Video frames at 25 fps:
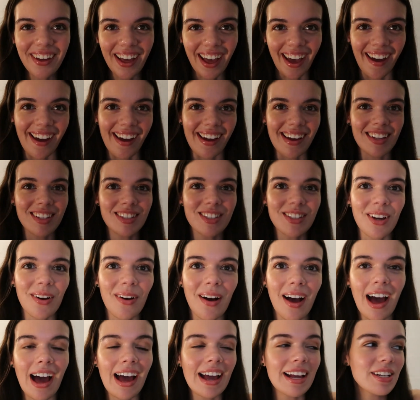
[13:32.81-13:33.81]
Okay,
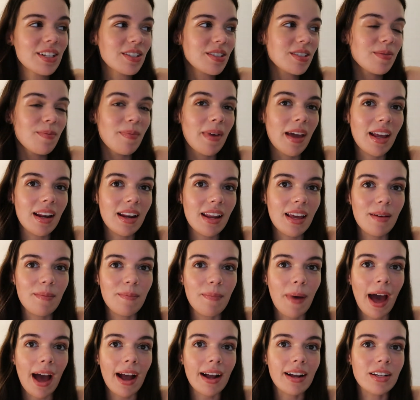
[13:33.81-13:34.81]
so I just made it
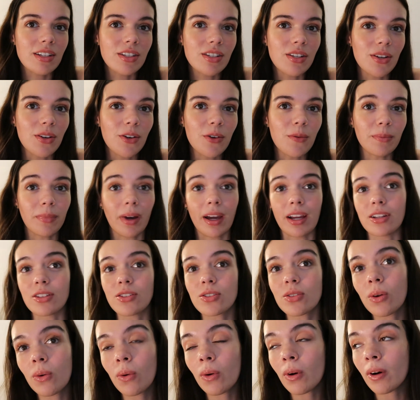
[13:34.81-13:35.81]
back to my
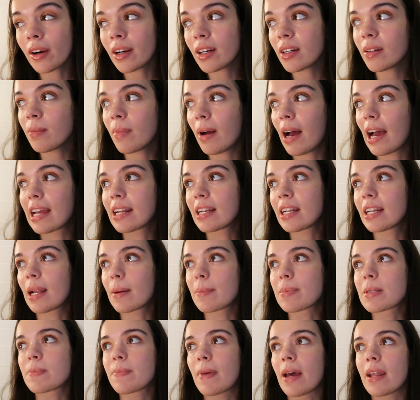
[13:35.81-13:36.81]
dorm. I ended
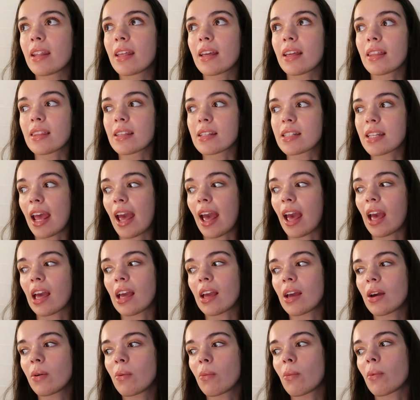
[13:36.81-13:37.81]
up spending the
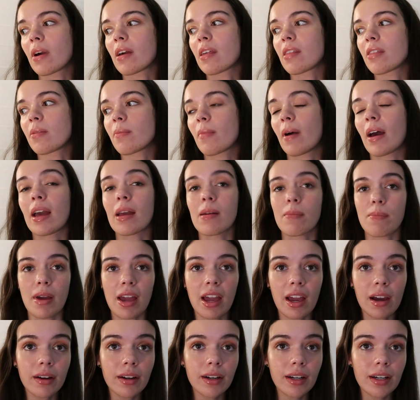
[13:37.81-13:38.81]
day with my
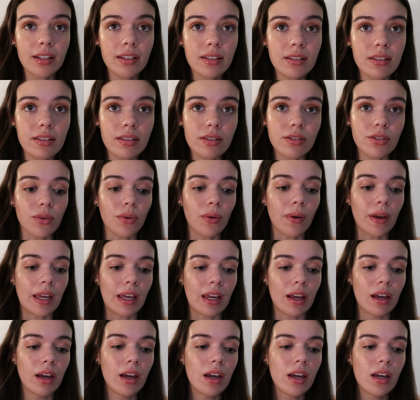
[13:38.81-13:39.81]
parents
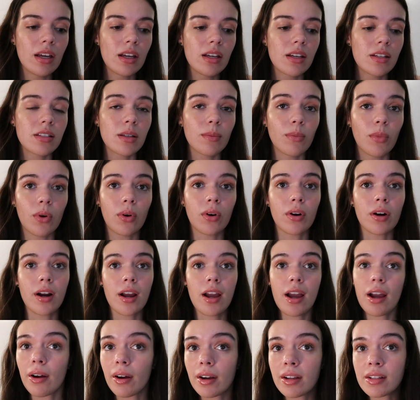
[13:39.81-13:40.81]
doing some more
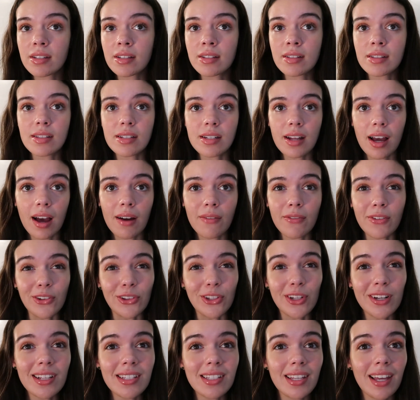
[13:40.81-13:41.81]
errands and stuff. It
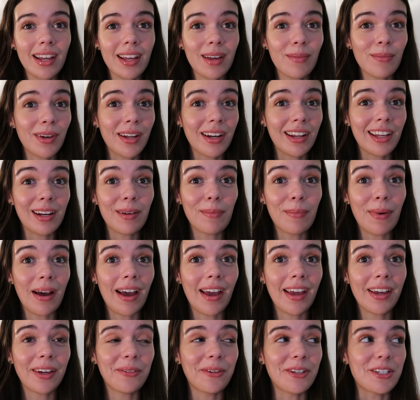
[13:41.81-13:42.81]
looks like I'm gonna get a
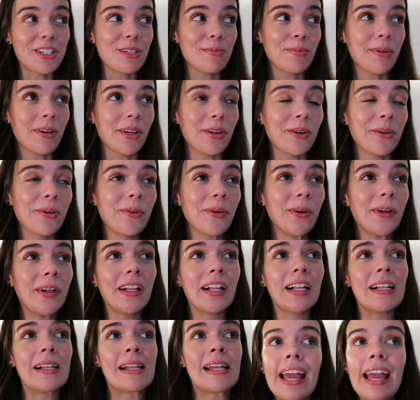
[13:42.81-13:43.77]
bike, which is pretty cool.